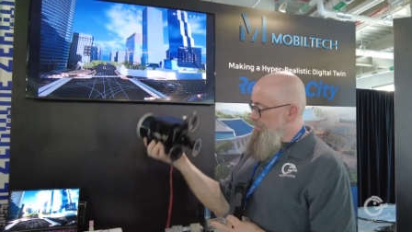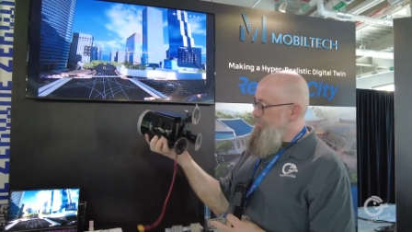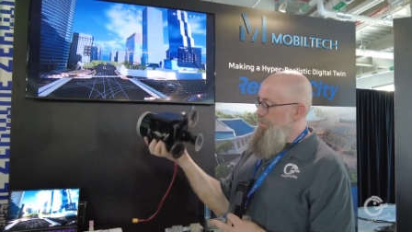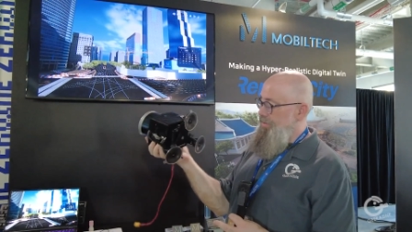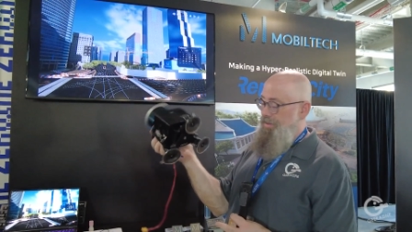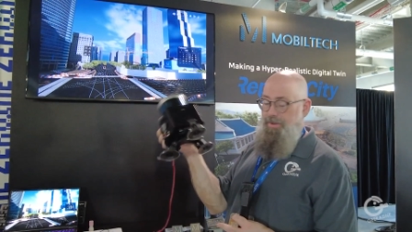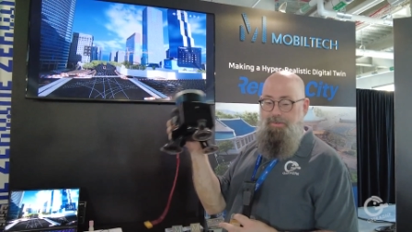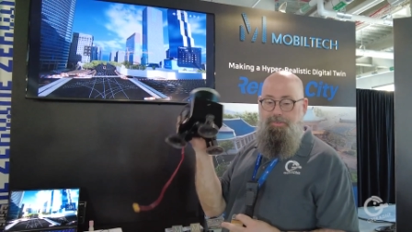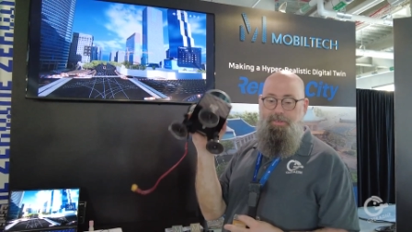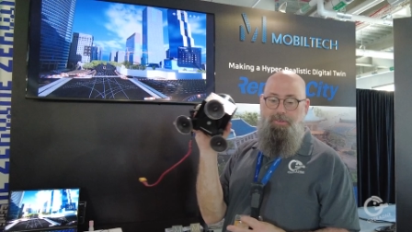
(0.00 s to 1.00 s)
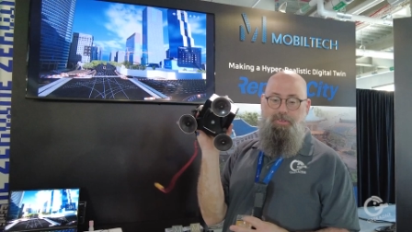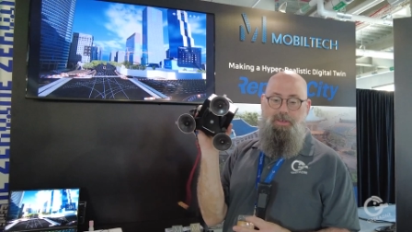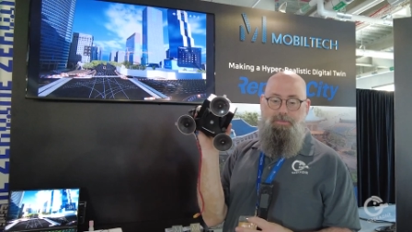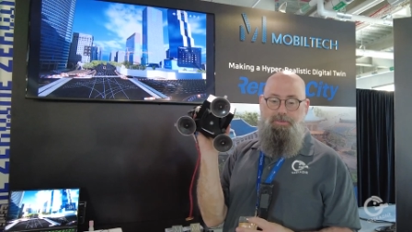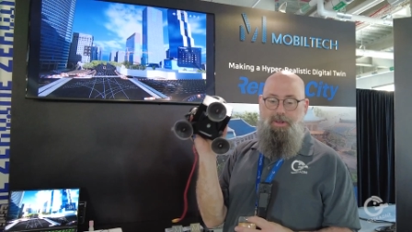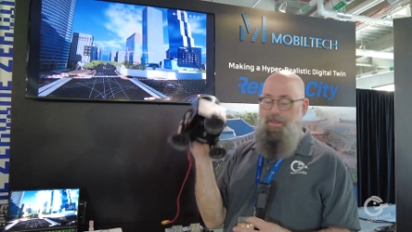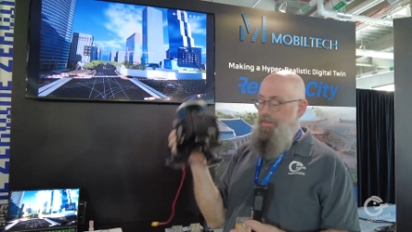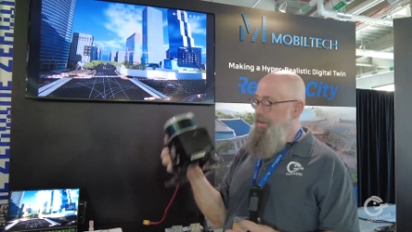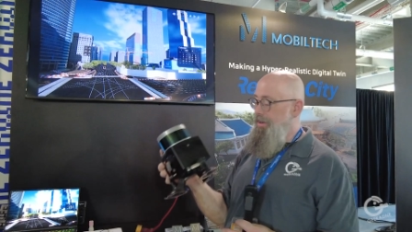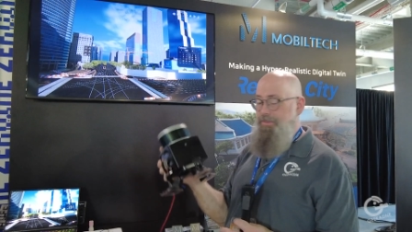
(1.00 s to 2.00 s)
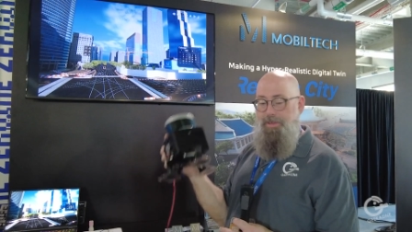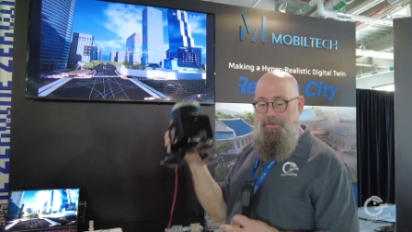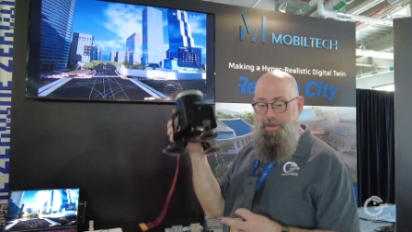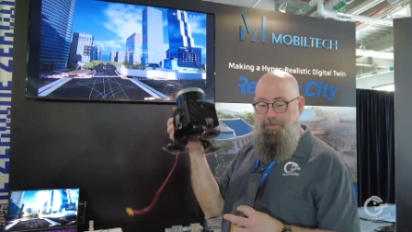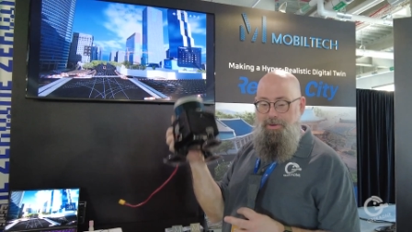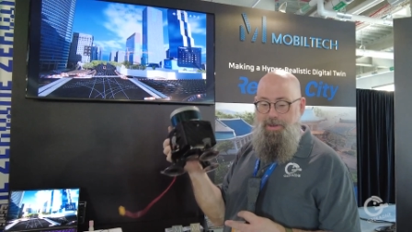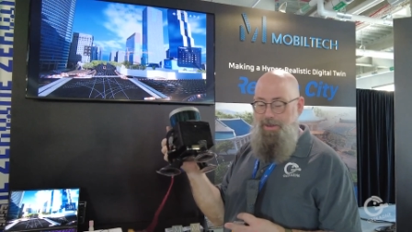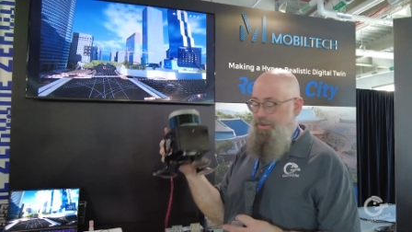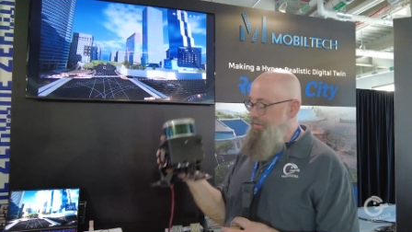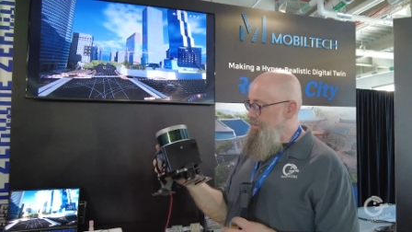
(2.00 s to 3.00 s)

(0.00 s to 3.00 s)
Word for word: it fits, you know, suction cups right on the car, so you could probably put it onto your